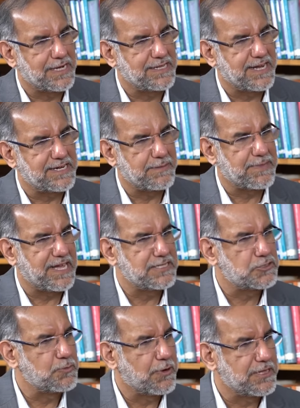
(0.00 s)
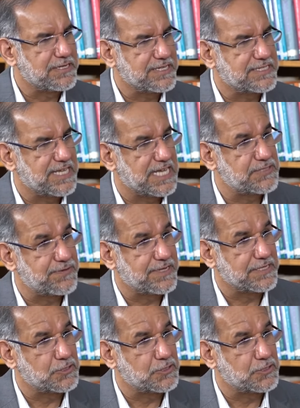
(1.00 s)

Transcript: and that applies to politics as well.